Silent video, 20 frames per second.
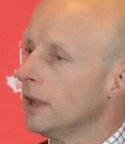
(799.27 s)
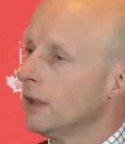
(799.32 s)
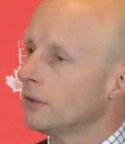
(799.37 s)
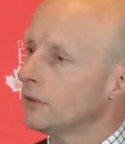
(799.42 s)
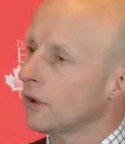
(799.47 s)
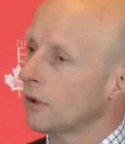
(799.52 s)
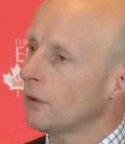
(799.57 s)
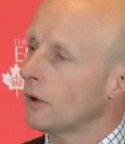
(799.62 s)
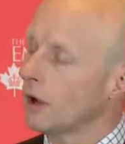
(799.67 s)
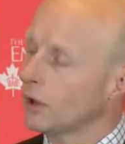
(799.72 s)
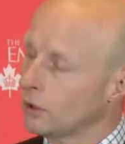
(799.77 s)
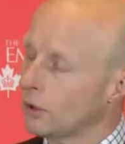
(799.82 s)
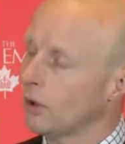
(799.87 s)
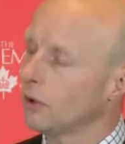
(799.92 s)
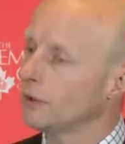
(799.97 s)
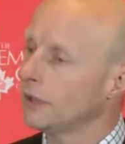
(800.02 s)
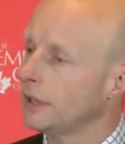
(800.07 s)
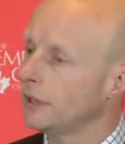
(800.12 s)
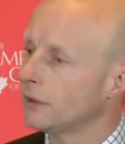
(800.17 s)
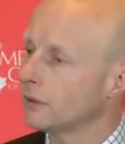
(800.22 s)
So a
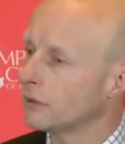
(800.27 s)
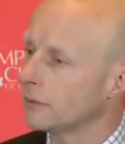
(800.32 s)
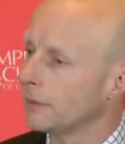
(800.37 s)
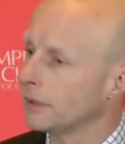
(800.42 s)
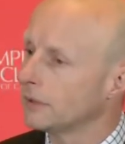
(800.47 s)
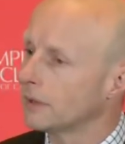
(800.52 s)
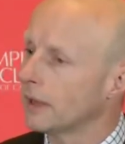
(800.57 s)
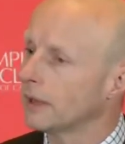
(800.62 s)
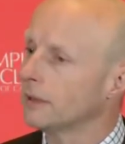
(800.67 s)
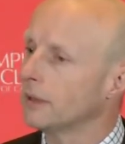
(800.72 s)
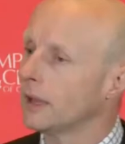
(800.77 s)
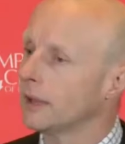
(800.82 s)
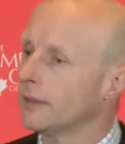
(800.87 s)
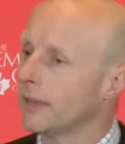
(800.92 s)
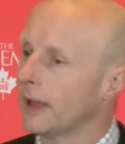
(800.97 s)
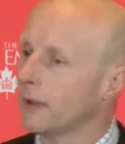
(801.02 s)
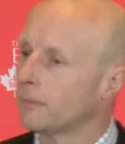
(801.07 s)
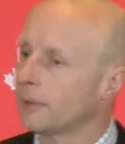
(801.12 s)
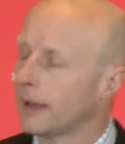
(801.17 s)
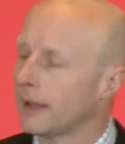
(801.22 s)
lot needed to be done, and
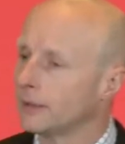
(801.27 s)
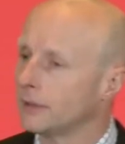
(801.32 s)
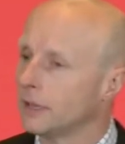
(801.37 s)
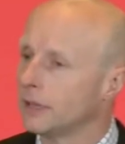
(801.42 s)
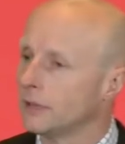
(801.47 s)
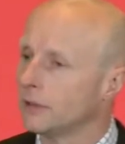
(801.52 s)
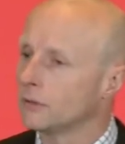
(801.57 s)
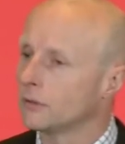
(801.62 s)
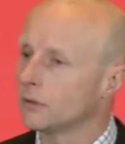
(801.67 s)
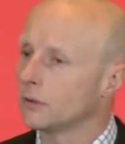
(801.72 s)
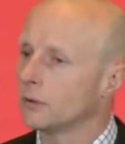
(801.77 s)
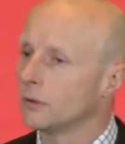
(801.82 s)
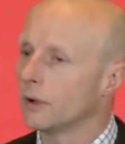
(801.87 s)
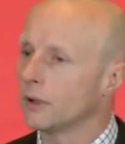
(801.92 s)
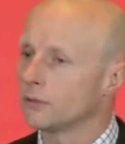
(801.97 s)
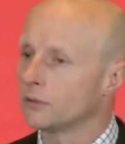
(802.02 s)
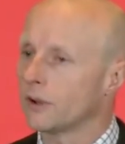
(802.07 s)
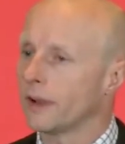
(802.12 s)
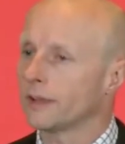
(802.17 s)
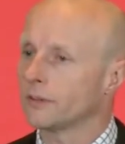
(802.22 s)
that plan needed to
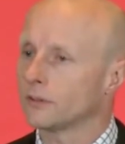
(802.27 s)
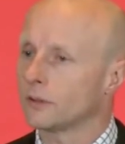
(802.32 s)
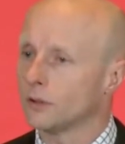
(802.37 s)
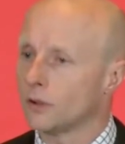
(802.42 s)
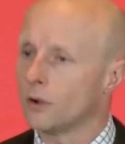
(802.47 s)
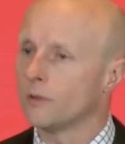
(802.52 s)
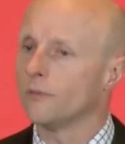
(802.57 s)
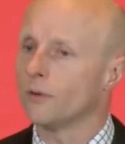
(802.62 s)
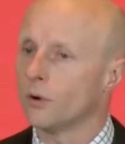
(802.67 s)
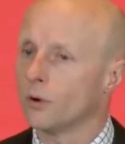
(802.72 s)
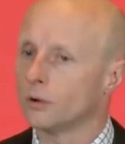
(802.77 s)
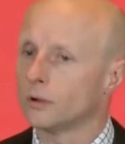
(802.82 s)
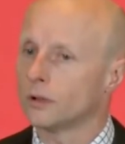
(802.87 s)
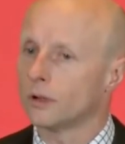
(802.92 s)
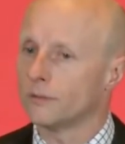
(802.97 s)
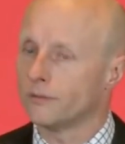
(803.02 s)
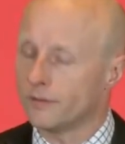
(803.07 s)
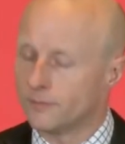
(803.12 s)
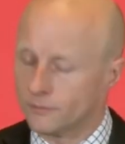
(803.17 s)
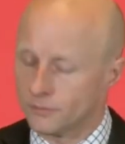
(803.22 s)
address an overhaul
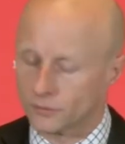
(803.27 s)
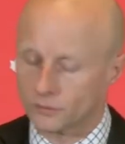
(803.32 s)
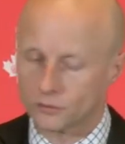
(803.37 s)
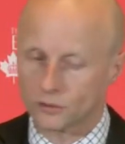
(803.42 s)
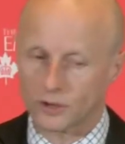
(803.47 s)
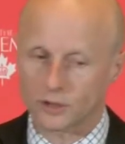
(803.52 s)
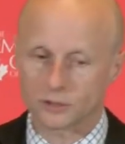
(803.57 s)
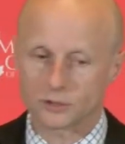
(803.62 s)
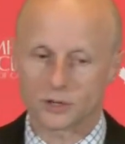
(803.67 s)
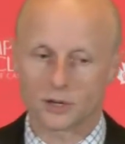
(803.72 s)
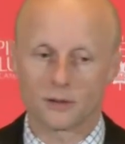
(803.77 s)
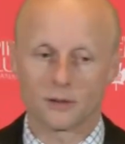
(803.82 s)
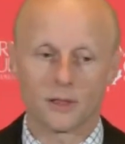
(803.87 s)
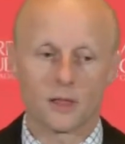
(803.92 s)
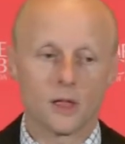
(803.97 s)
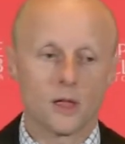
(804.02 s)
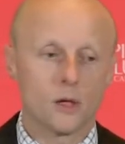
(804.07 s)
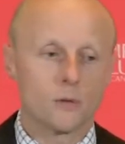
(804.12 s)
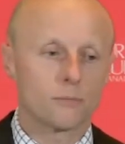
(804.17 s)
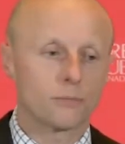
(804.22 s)
of infrastructure
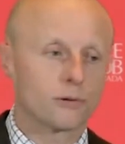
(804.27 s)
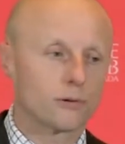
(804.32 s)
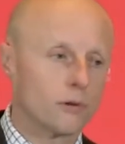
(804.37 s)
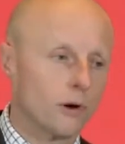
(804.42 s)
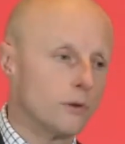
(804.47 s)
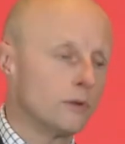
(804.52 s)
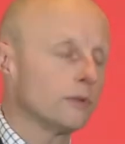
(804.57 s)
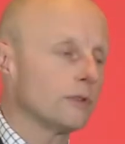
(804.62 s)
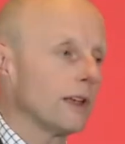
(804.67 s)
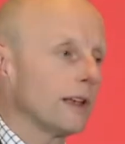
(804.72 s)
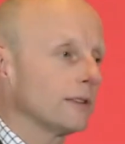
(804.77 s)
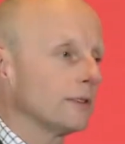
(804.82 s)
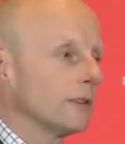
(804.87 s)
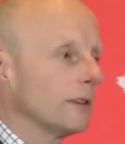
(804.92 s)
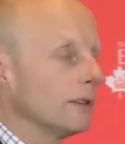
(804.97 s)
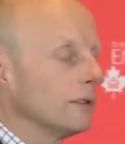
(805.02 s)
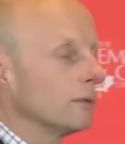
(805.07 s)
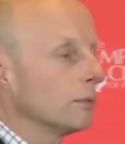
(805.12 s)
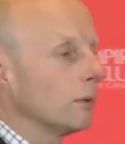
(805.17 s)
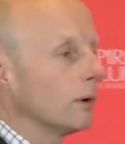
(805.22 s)

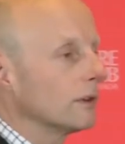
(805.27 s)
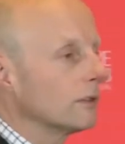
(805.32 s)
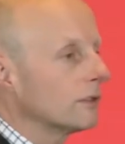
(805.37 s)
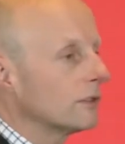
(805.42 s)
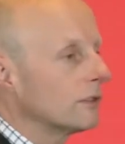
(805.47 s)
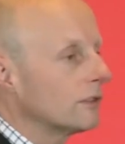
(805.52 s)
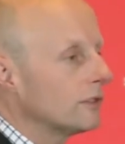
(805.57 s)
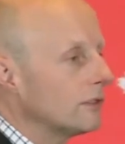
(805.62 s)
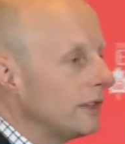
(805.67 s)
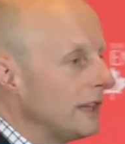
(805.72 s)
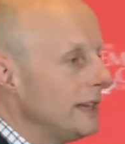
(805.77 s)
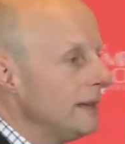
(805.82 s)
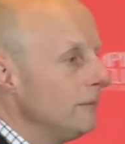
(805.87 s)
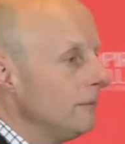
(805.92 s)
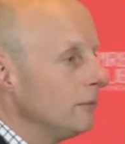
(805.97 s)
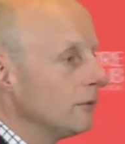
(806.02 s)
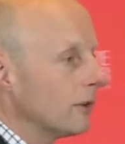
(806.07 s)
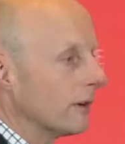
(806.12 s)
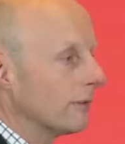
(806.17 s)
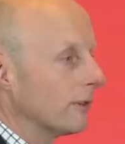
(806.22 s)
processes were
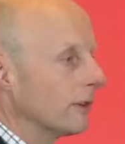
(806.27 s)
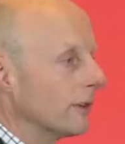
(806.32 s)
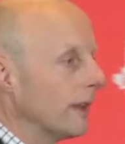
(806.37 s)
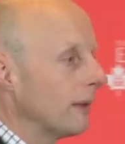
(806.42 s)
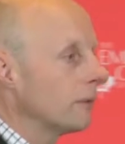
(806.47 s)
steam driven.